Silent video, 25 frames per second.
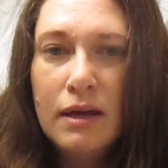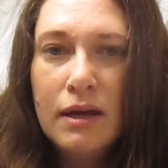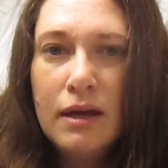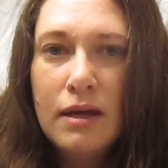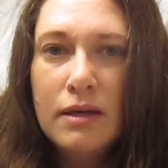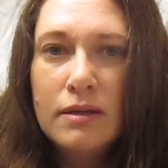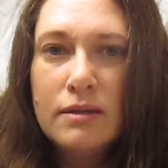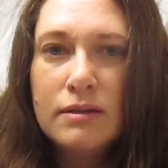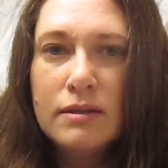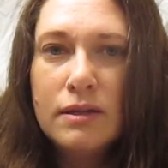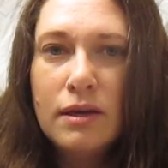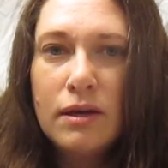
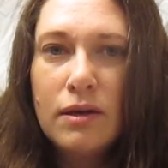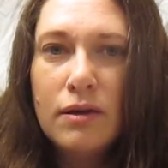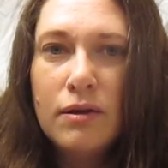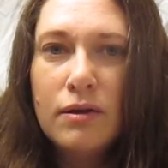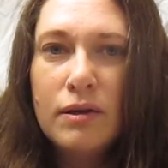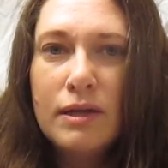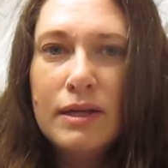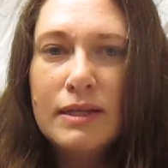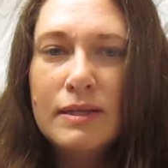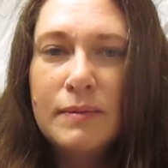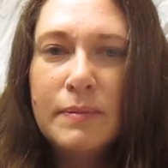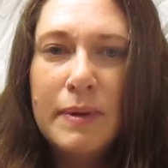So
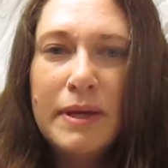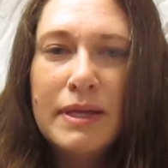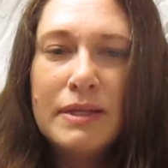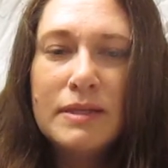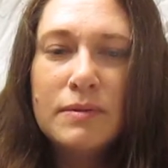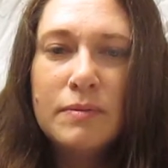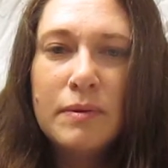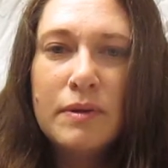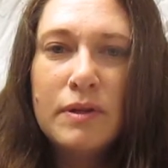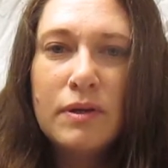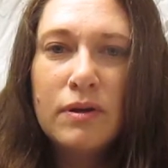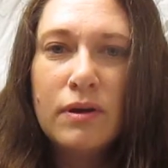it
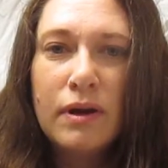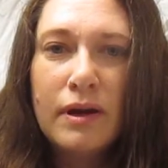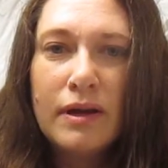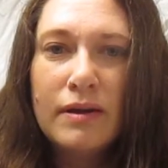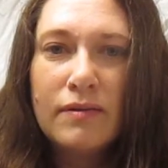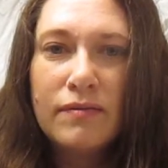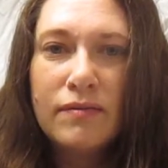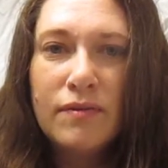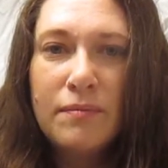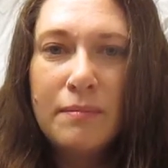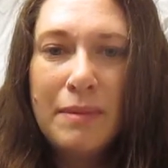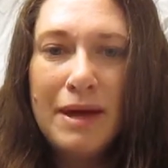depends whether you're
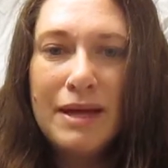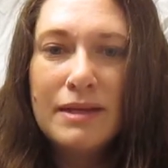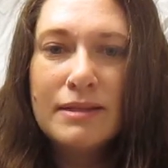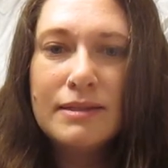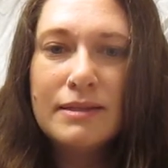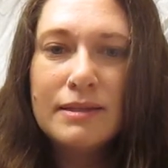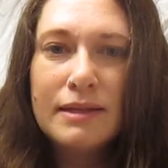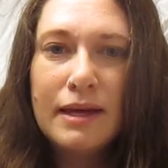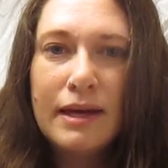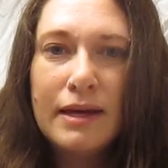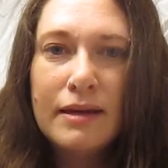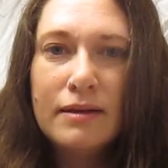going for mass
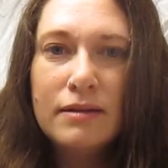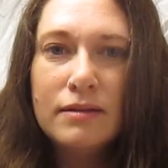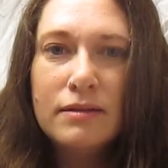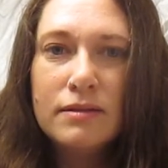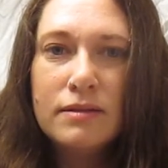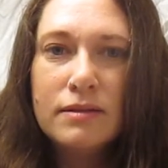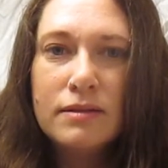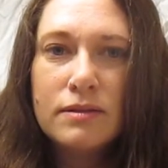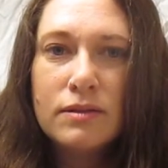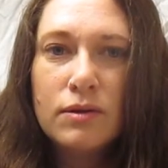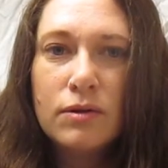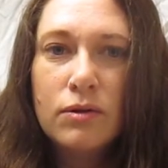
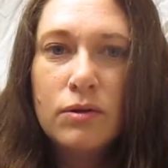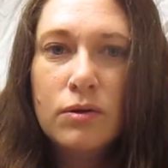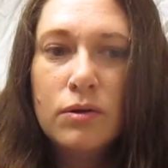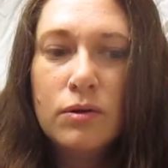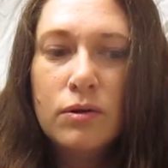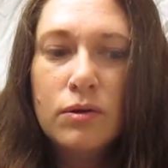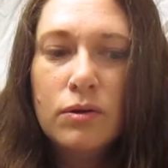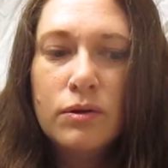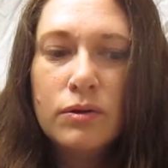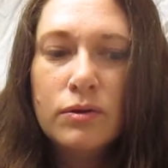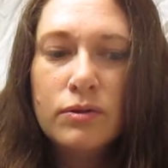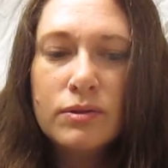sales
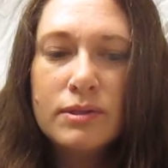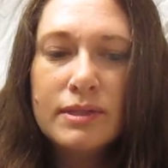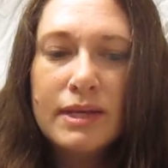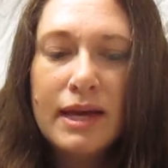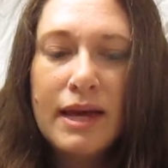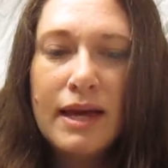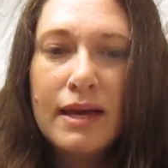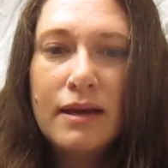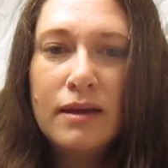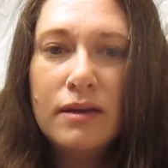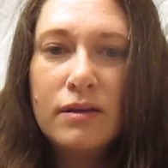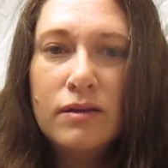or you're
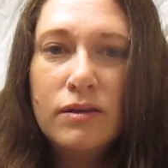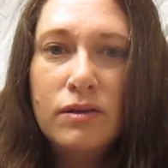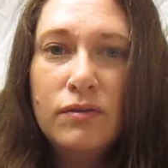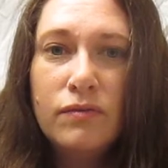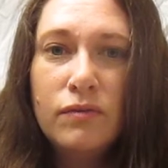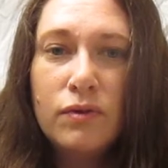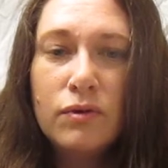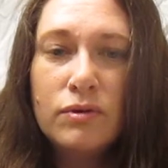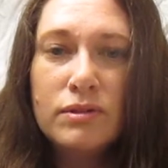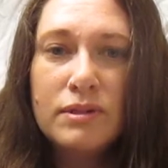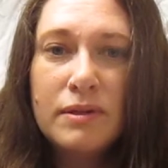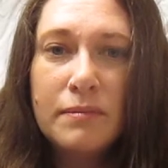saying you've
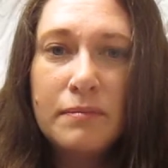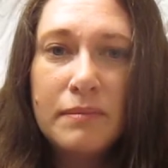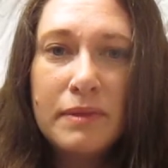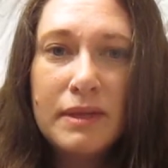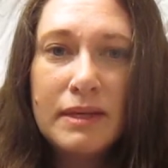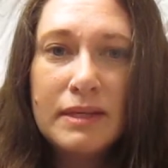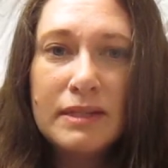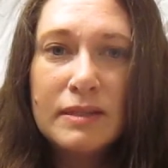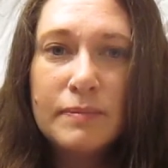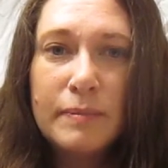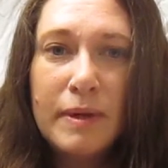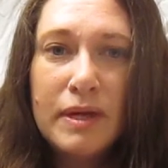got
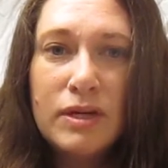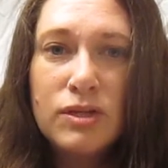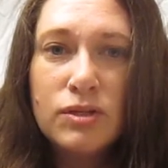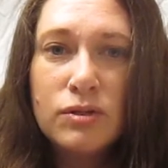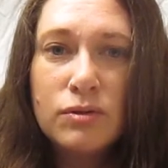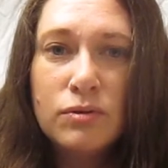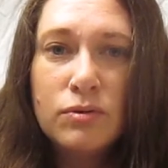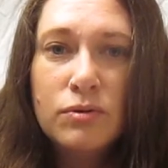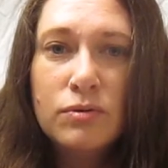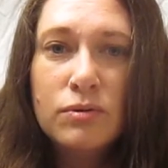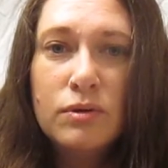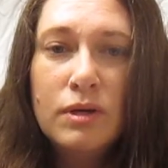something
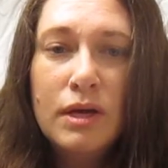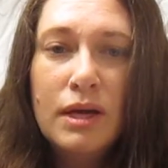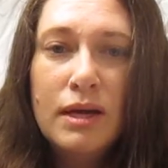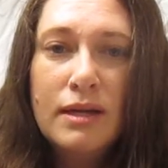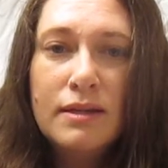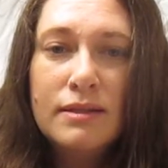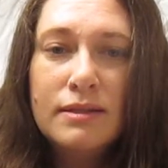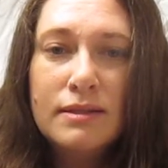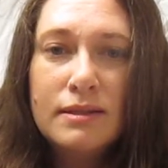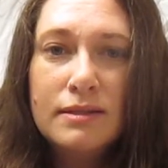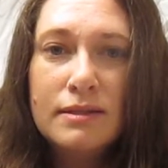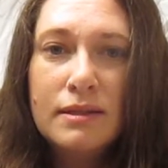special,
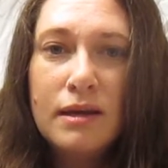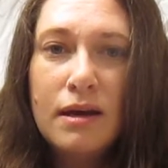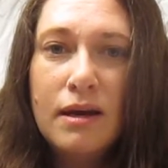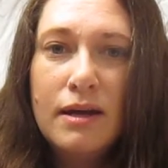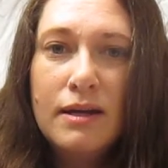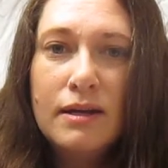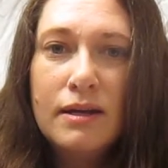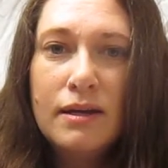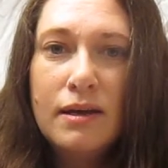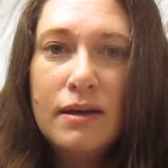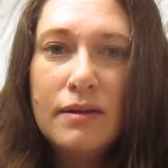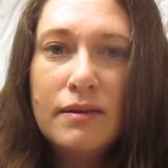
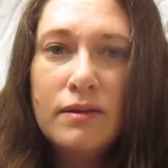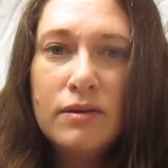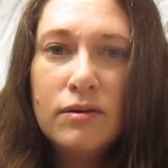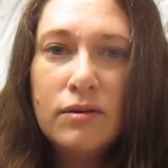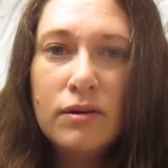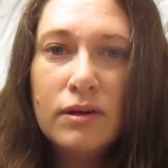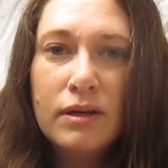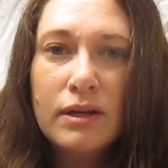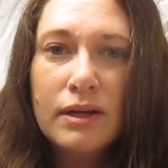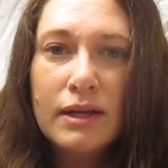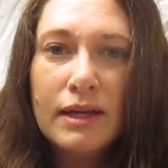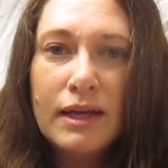designer, that you're
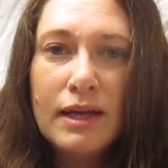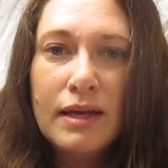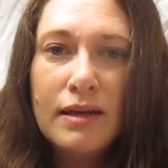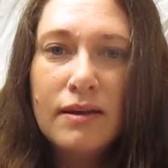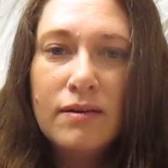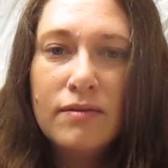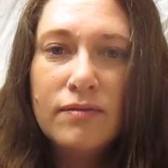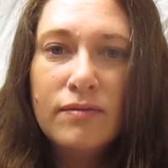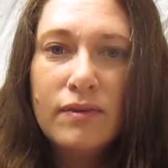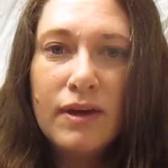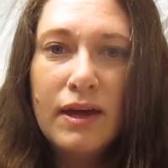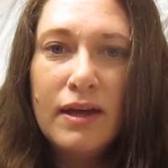going to
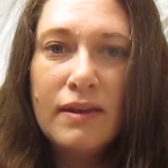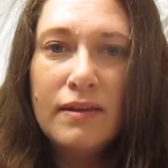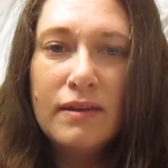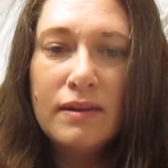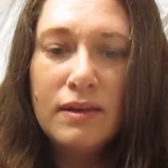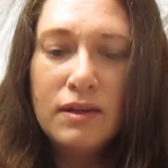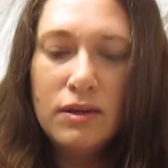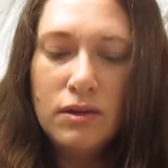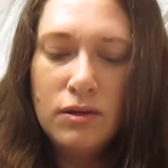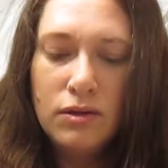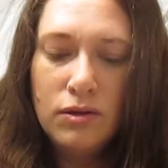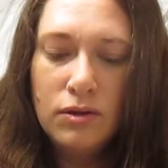give, and
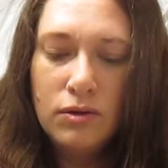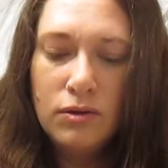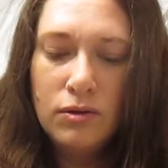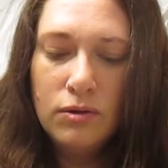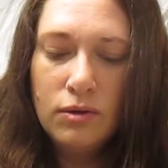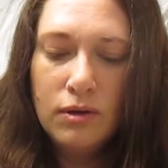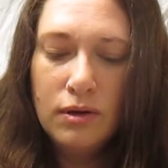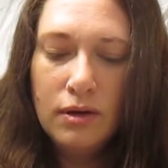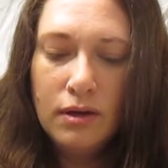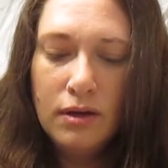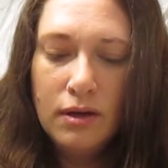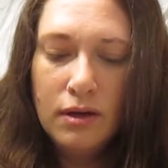that you
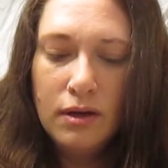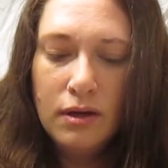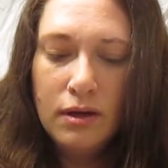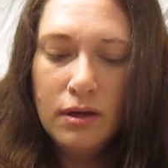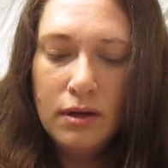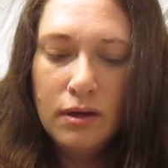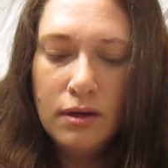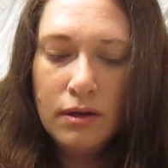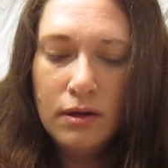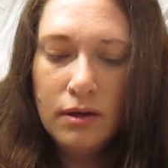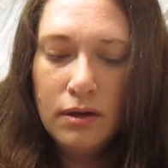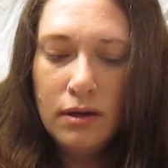
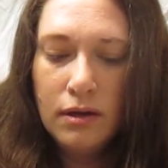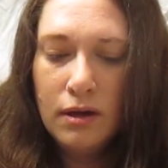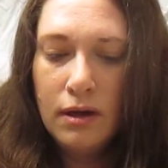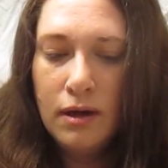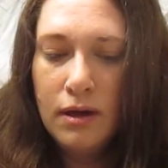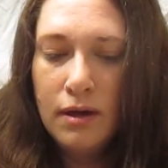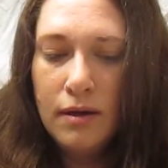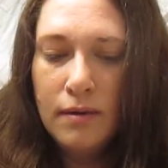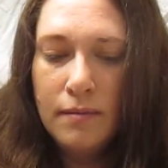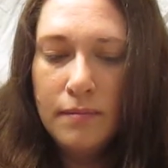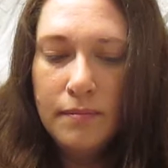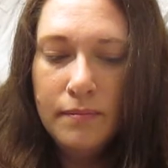
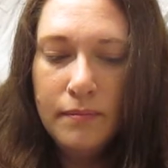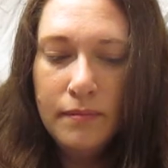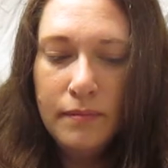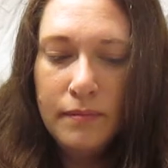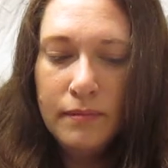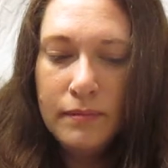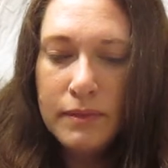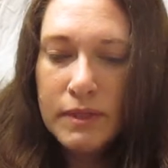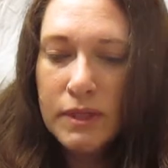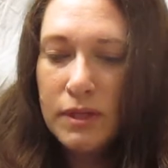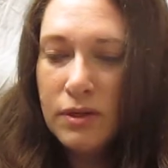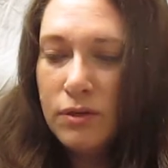
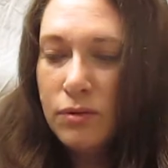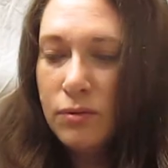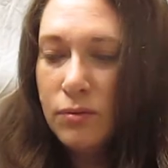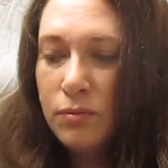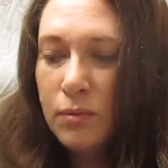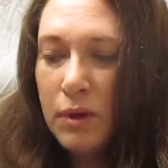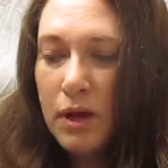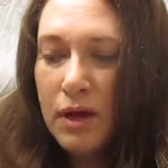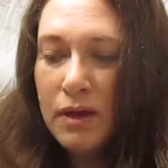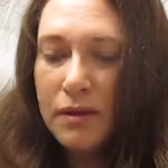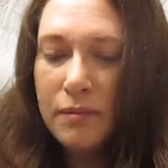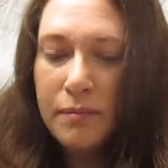so you're
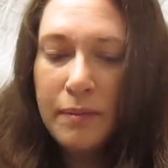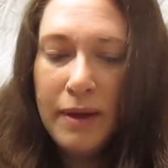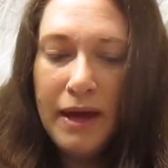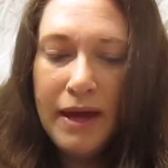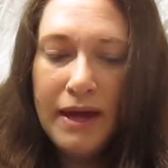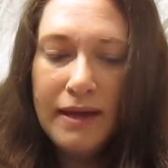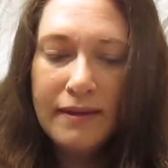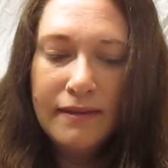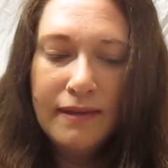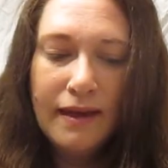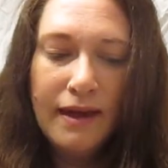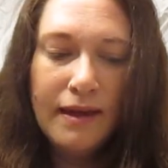worth
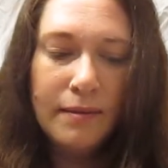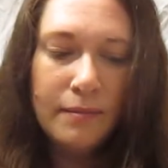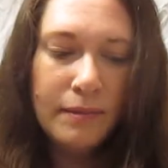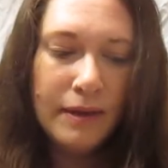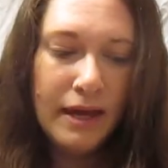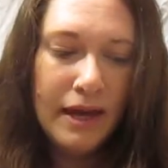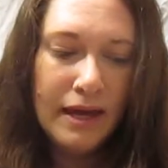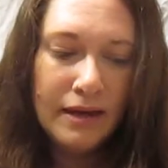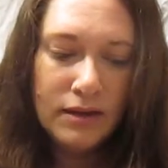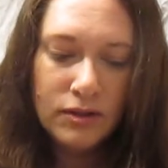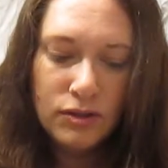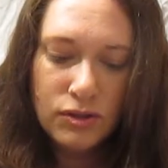paying that
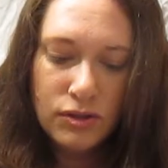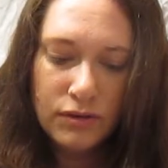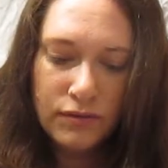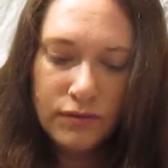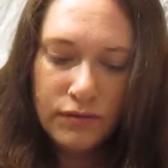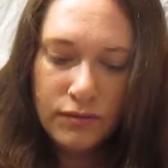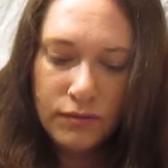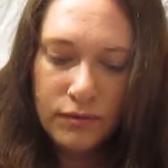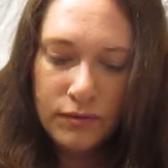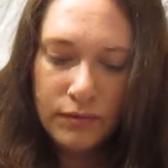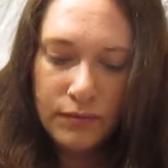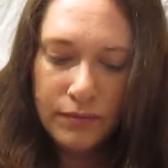bit extra
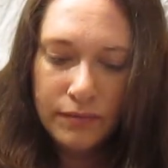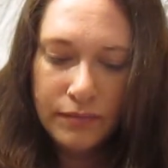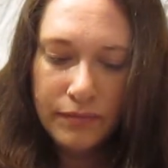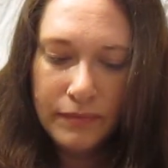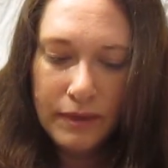for.